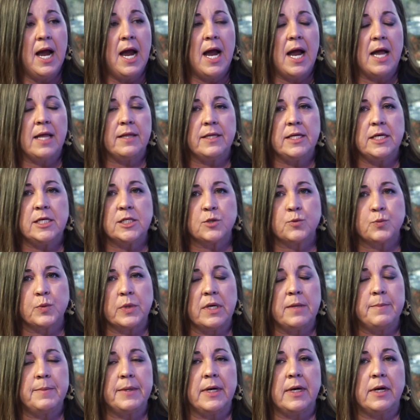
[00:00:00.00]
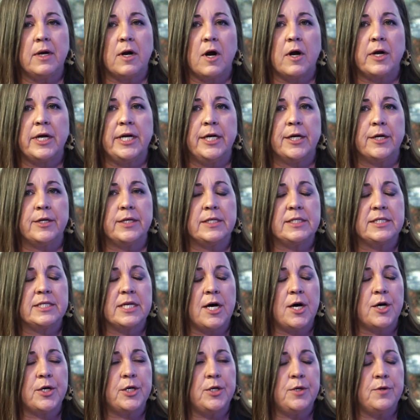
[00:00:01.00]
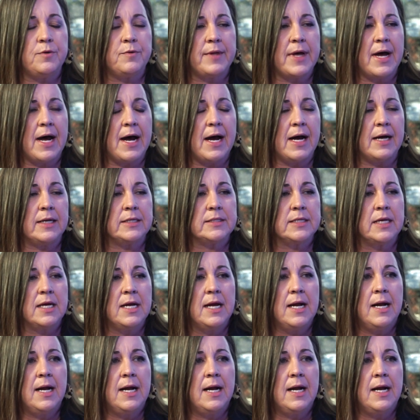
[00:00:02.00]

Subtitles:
And these women are here to tell you that